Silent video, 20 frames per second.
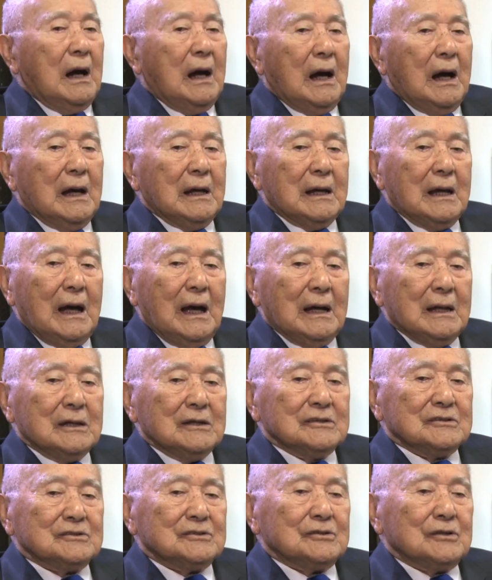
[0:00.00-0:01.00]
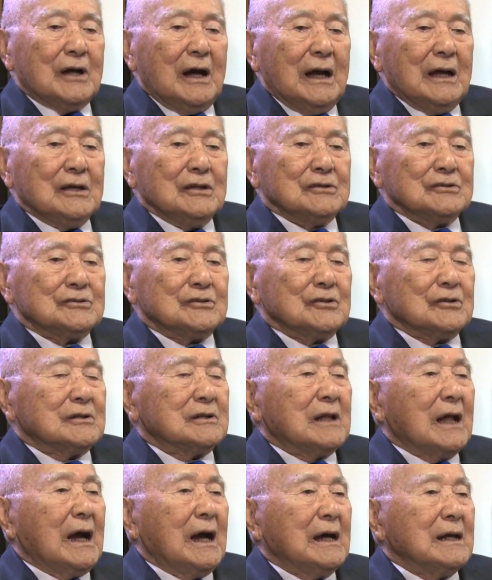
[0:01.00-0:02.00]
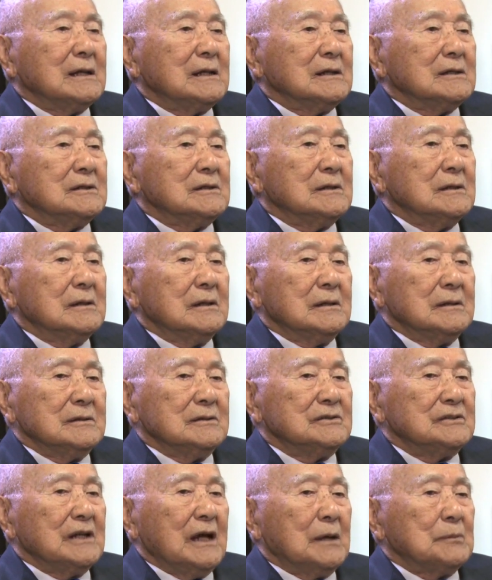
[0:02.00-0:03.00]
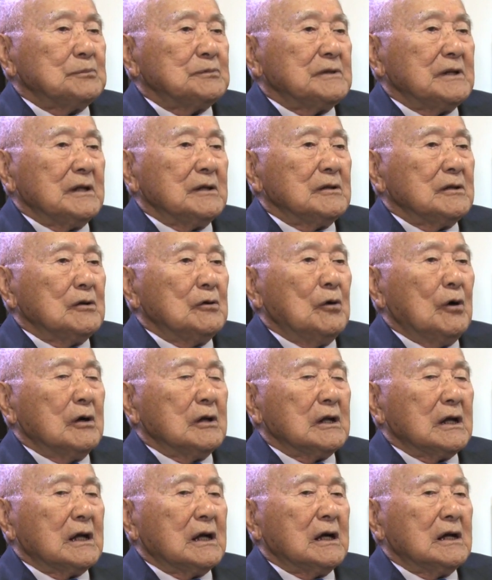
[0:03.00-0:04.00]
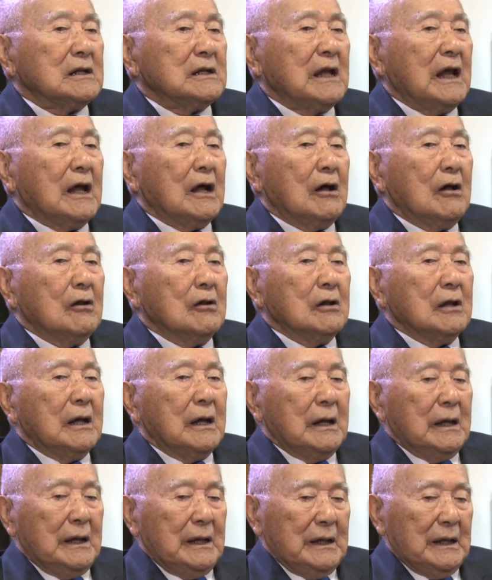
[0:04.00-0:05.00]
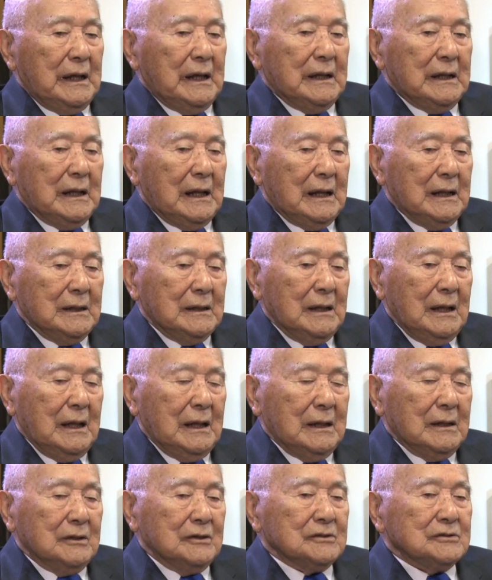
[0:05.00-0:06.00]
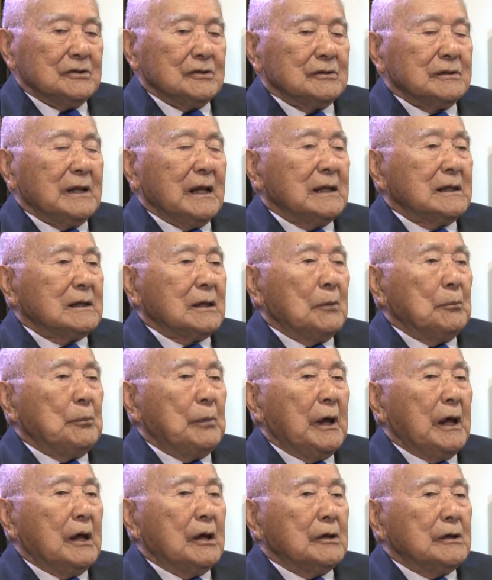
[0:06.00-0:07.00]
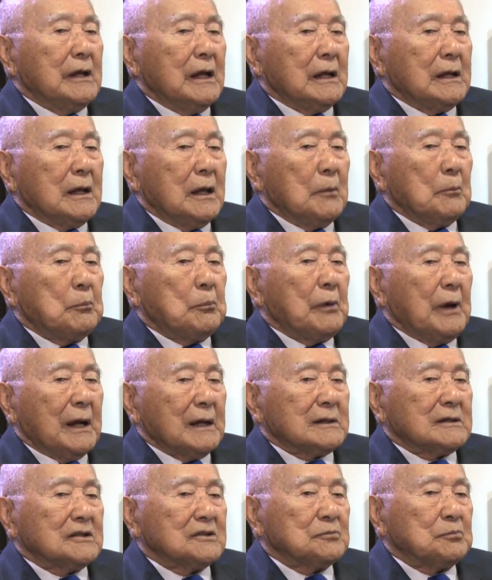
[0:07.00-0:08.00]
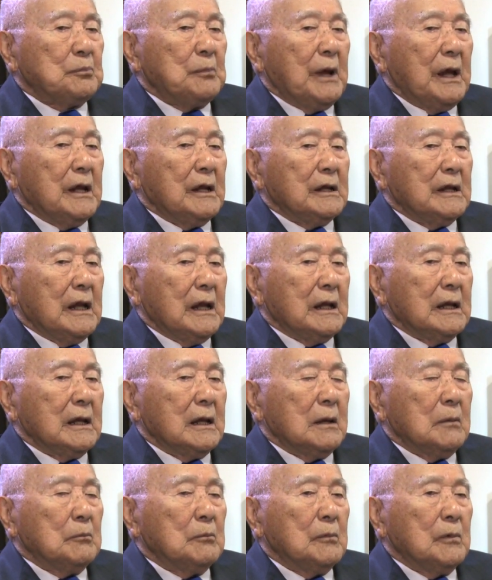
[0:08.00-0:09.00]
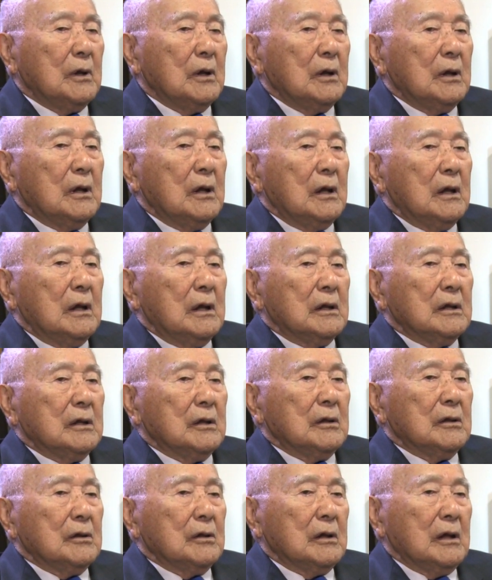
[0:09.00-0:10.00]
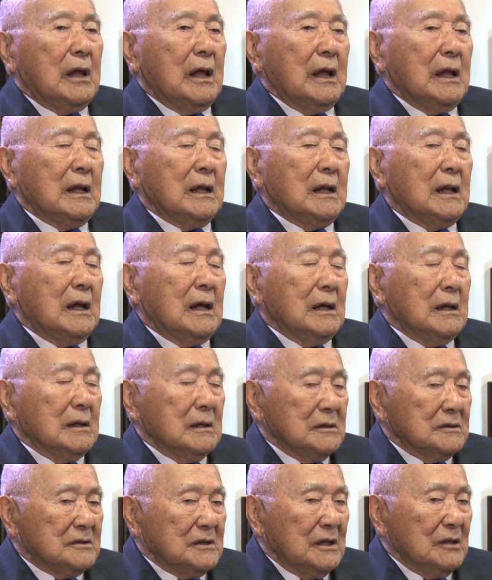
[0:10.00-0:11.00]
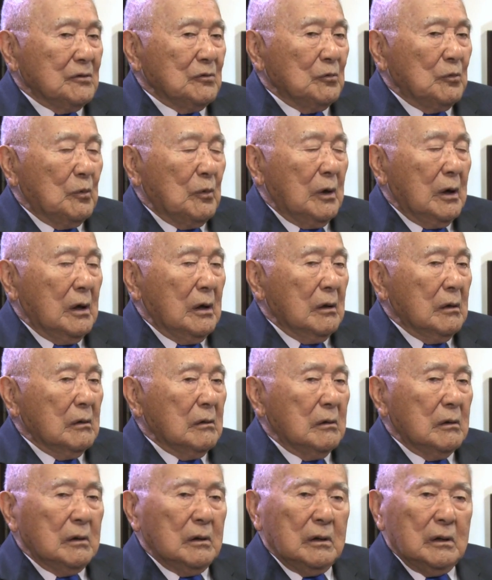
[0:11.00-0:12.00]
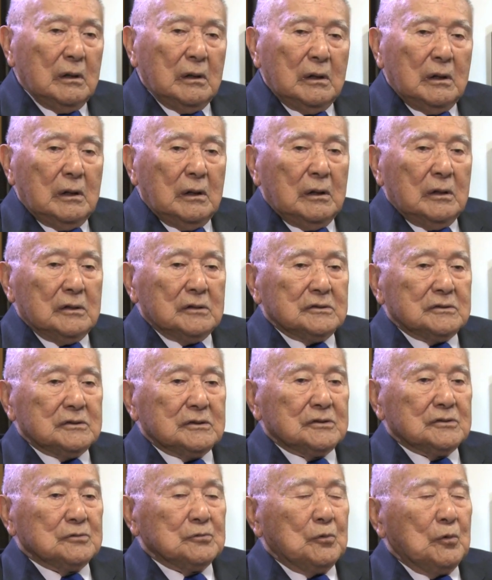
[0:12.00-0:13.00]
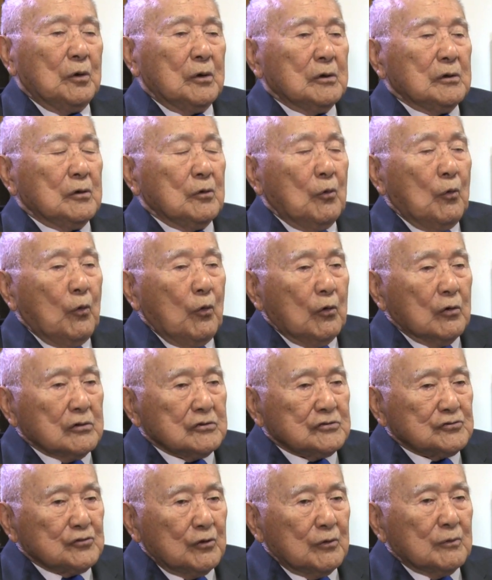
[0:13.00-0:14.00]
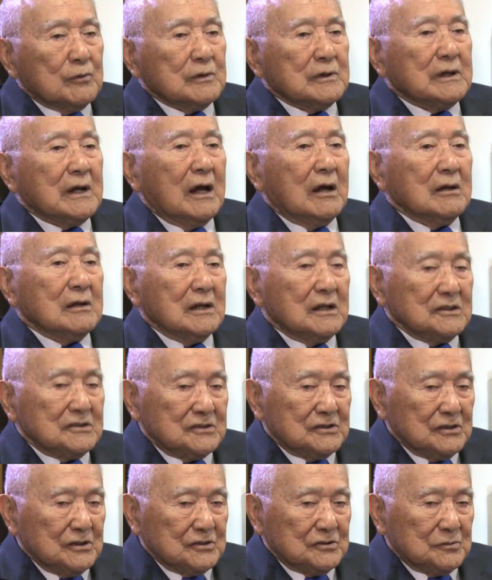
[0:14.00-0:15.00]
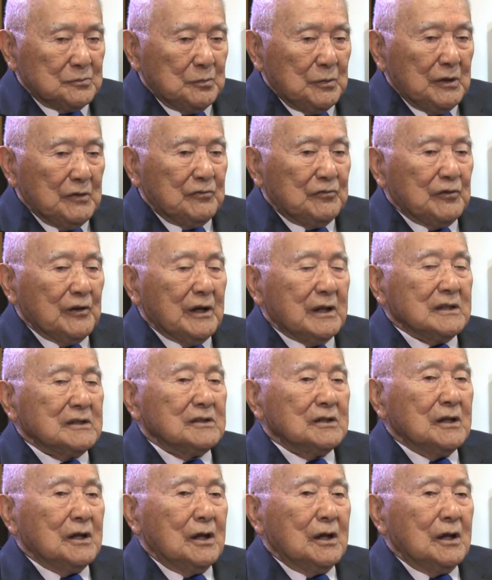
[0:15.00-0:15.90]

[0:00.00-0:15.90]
I used to tie the Japs in Guadalcanal, and I used to take the bayonet and practice bayoneting them. And I said, wow, this is, the war's over now, let's just be friends.